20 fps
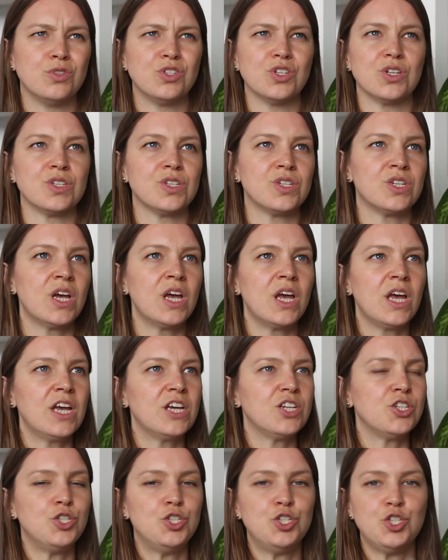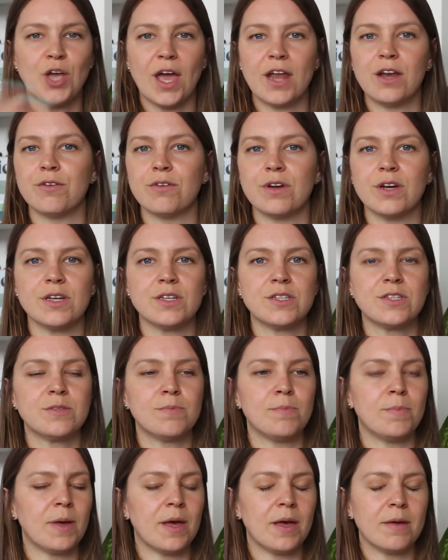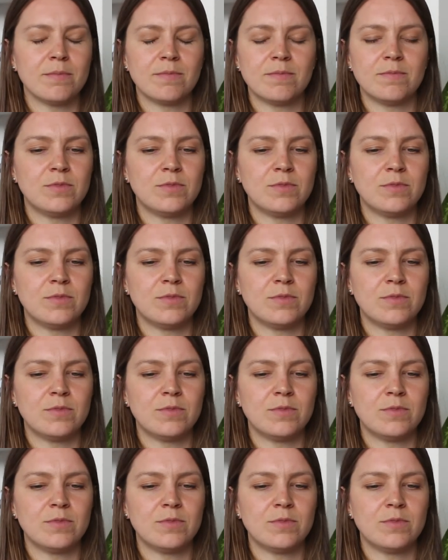just generous but